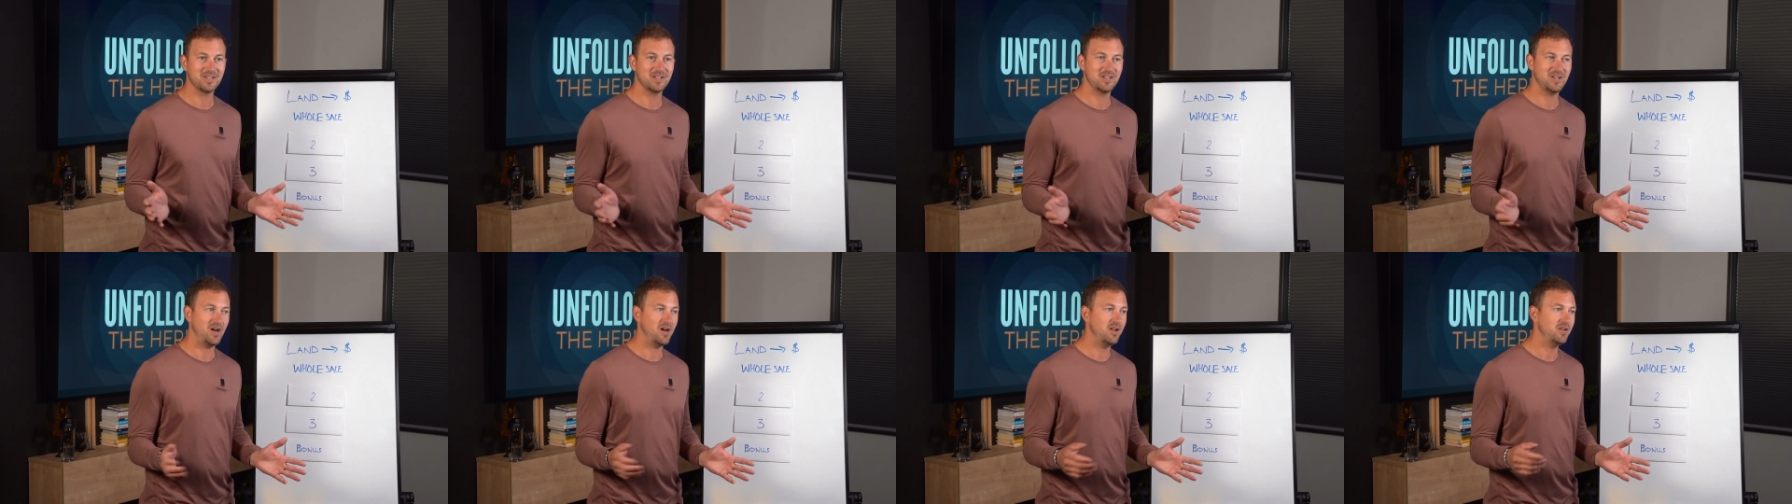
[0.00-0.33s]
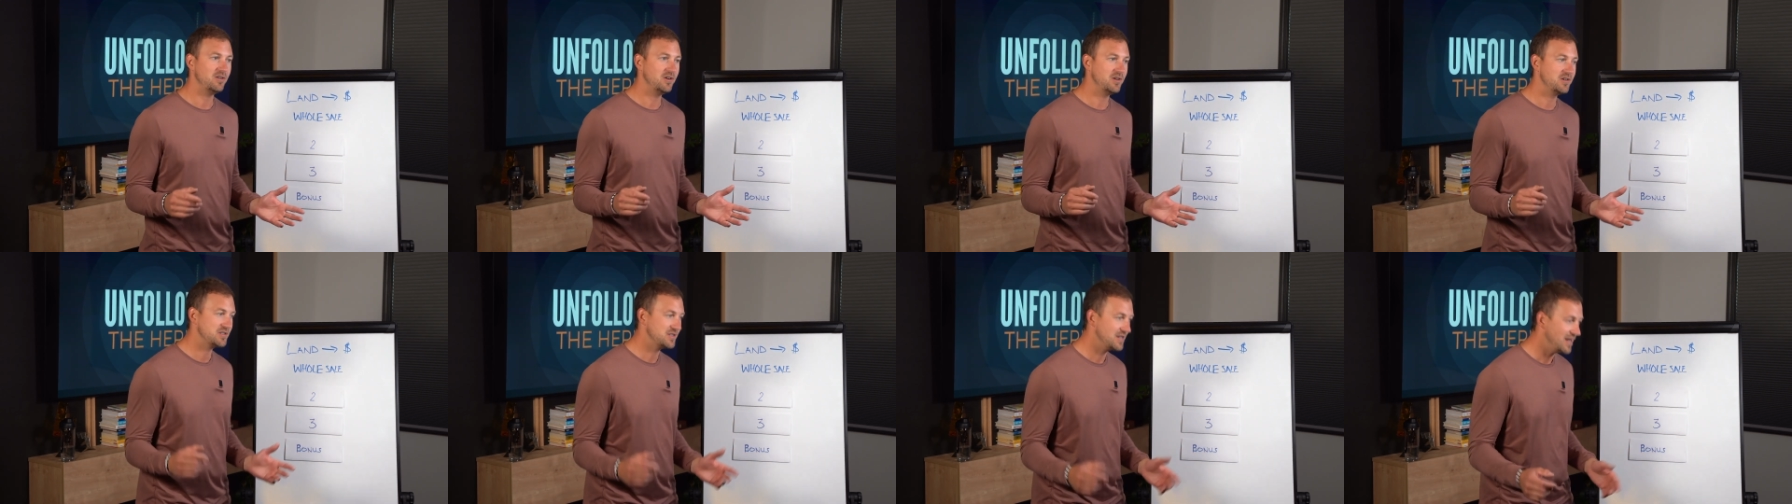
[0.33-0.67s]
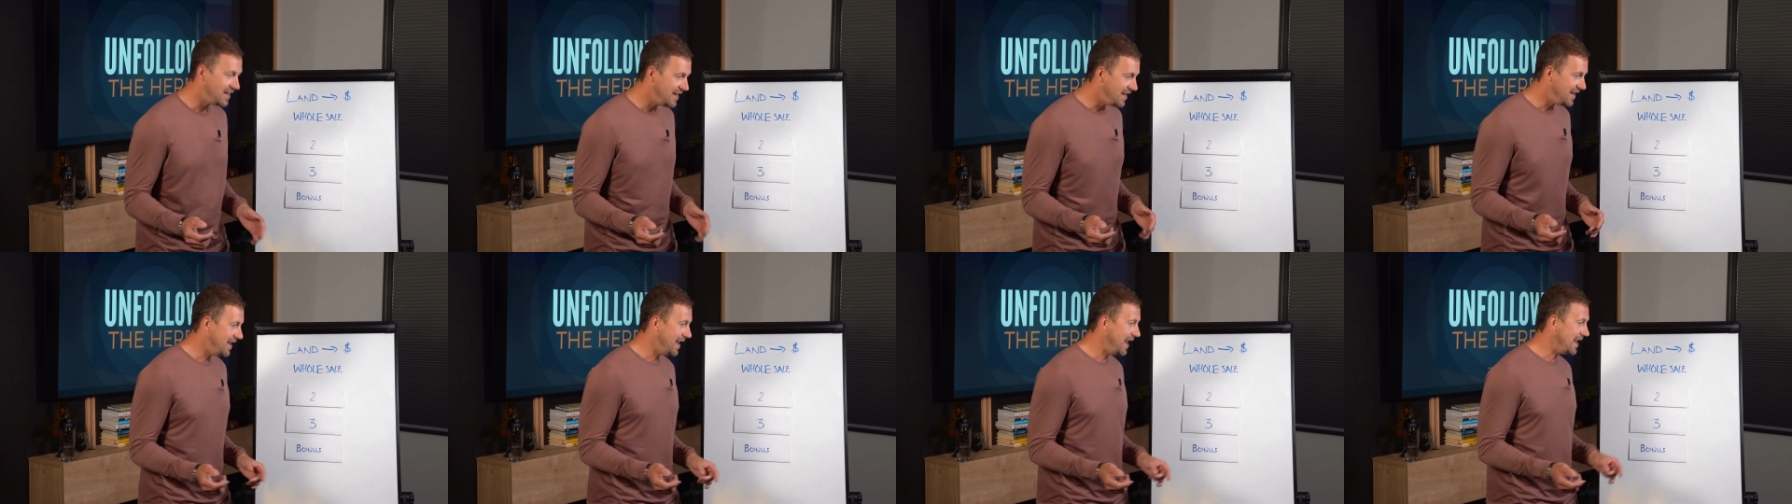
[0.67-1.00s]
dollars
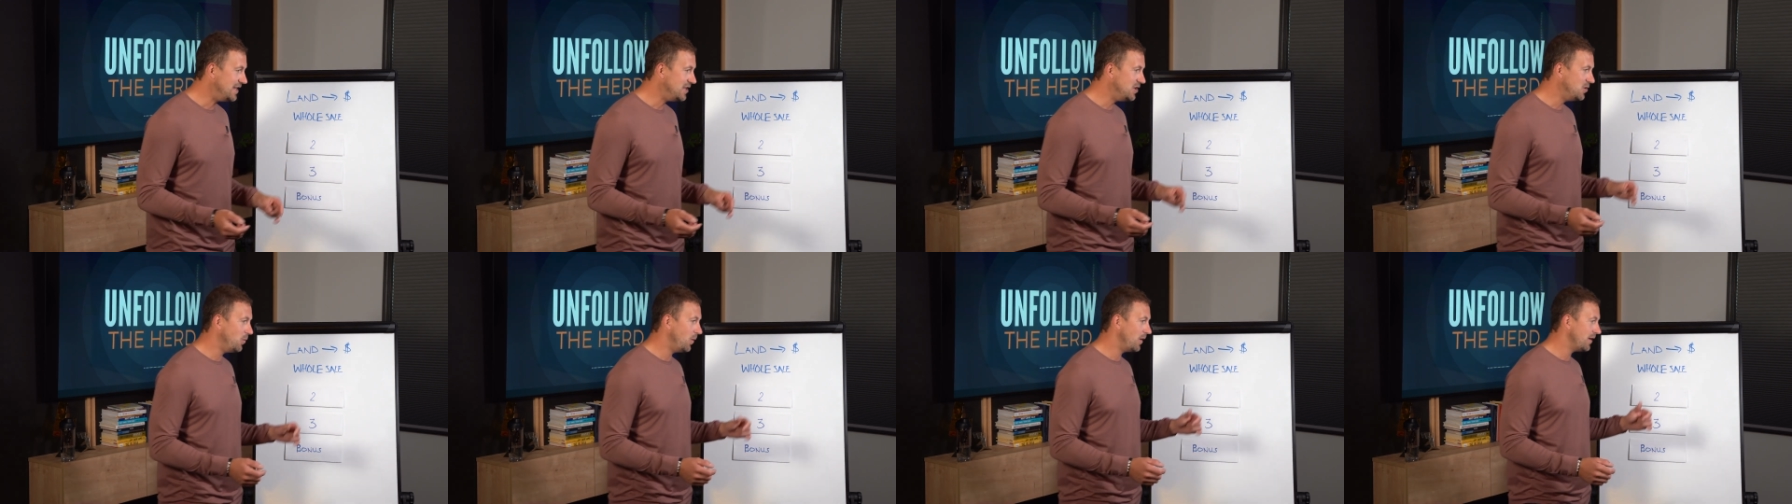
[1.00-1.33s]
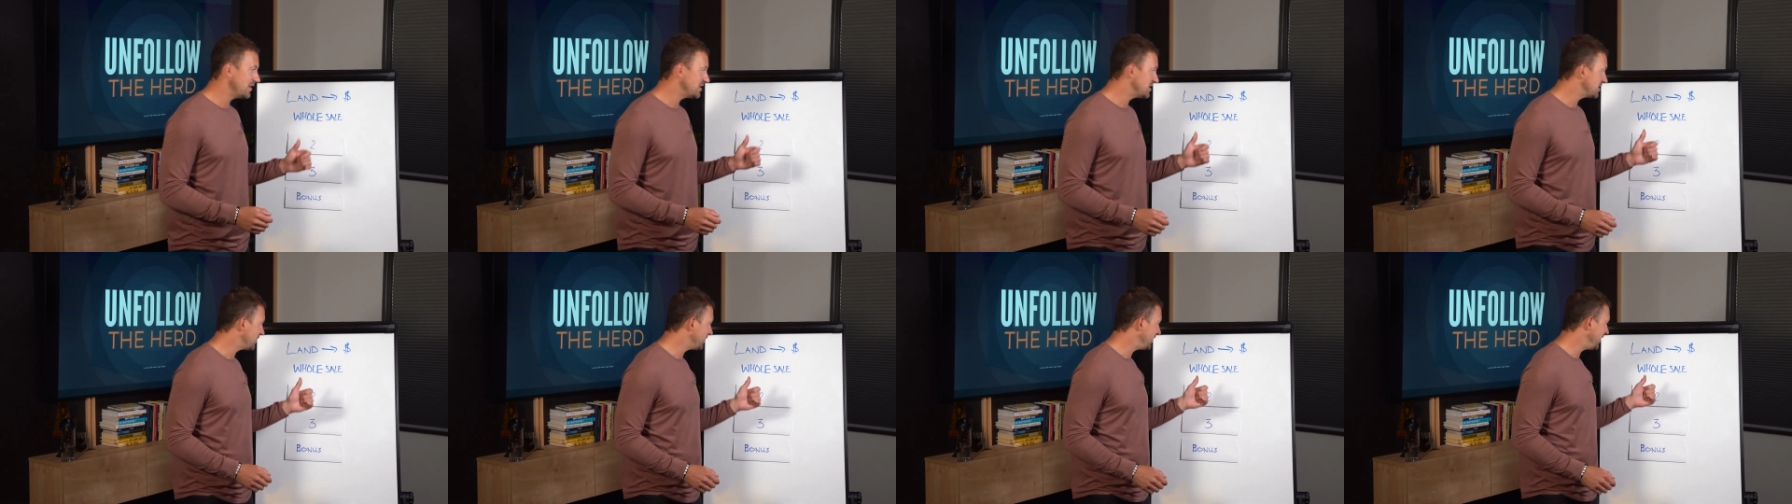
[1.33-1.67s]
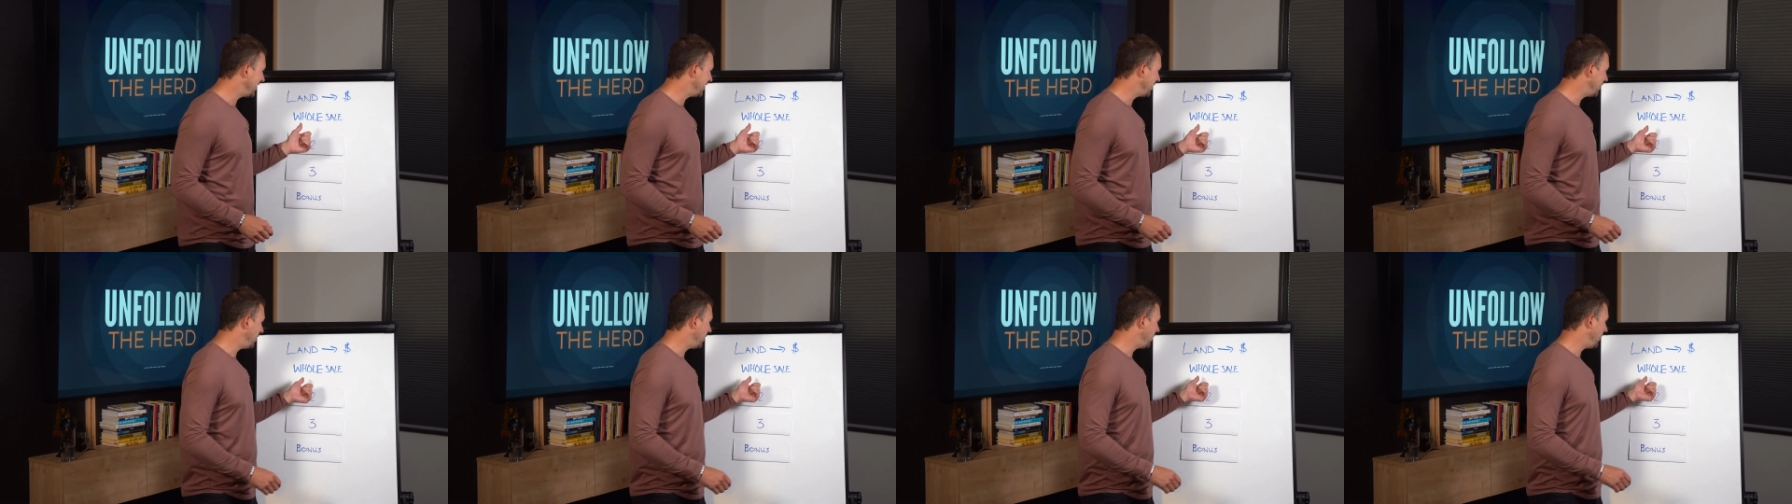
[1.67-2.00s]
and you want to just
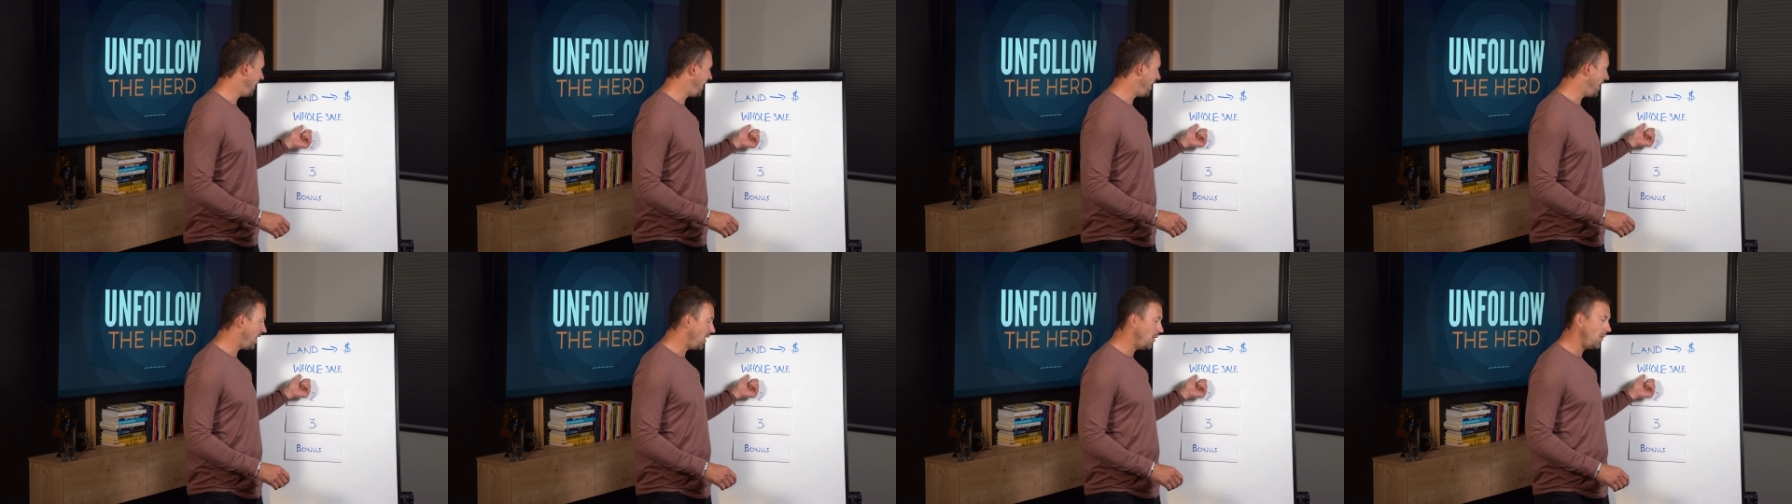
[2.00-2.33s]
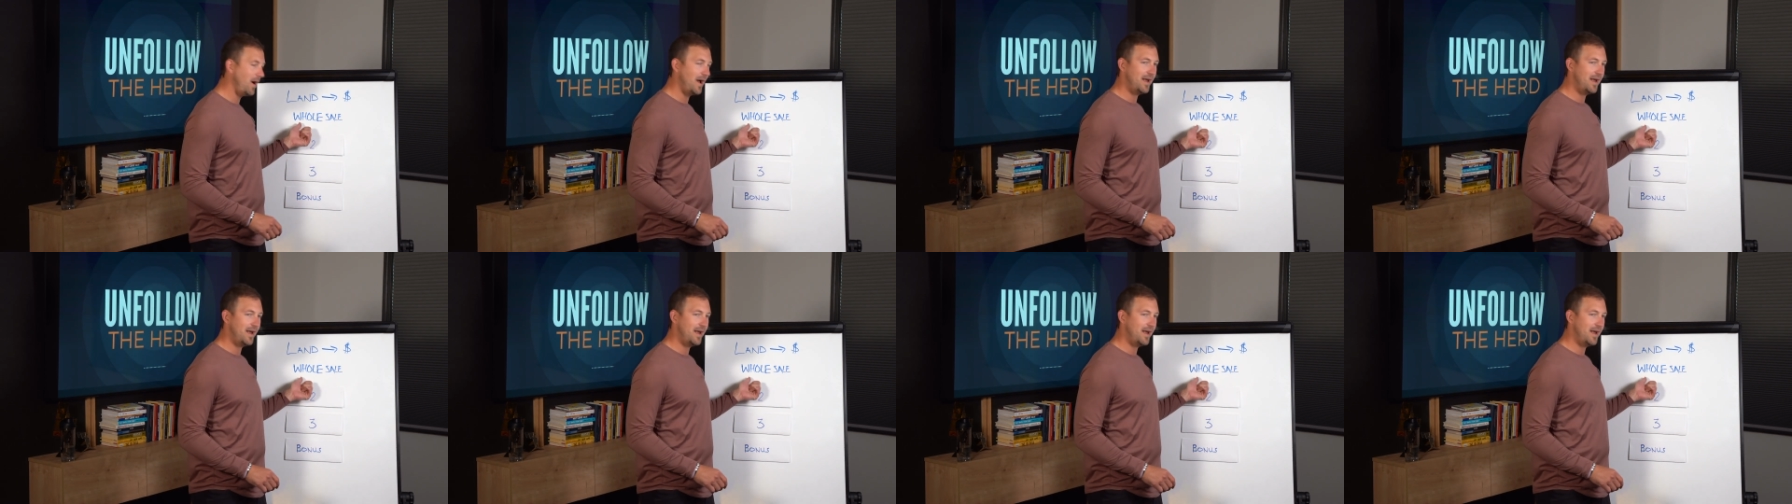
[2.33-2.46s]
figure out how I